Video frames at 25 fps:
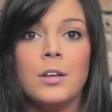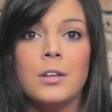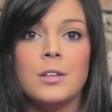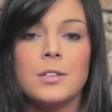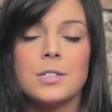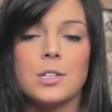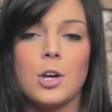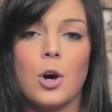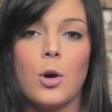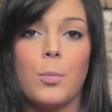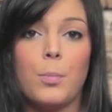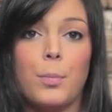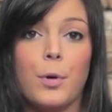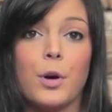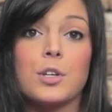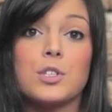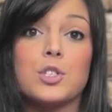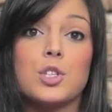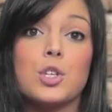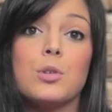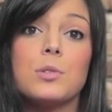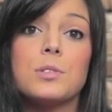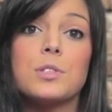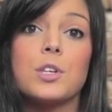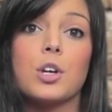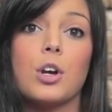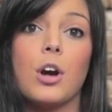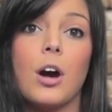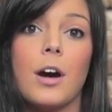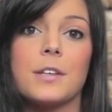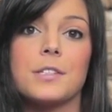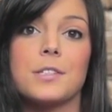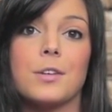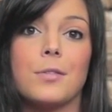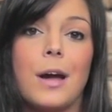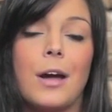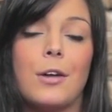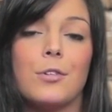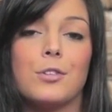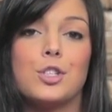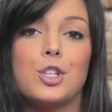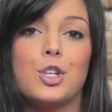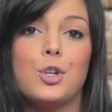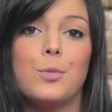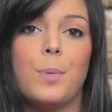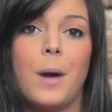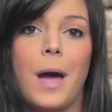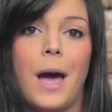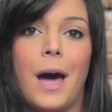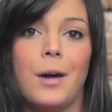So books used to cost around
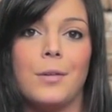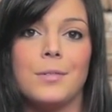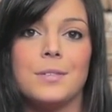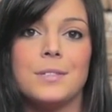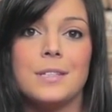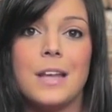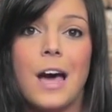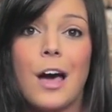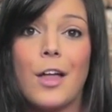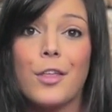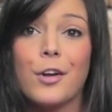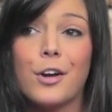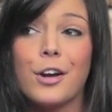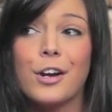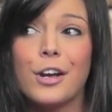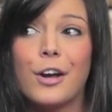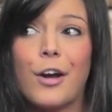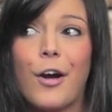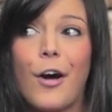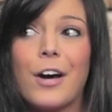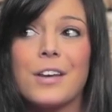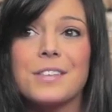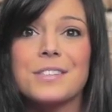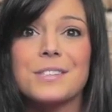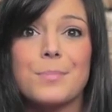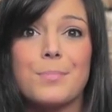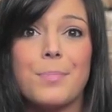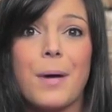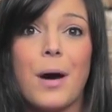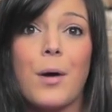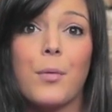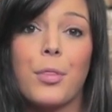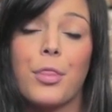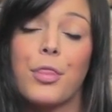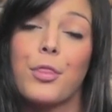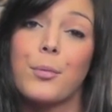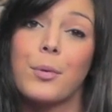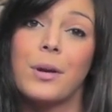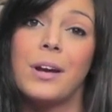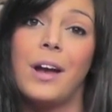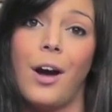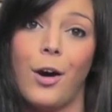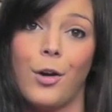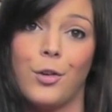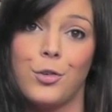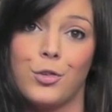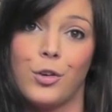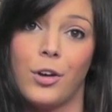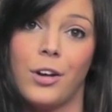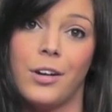£2, now they're going to cost about
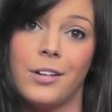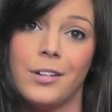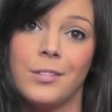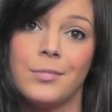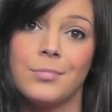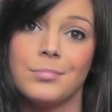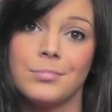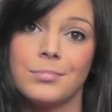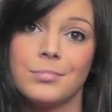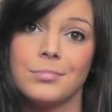£300.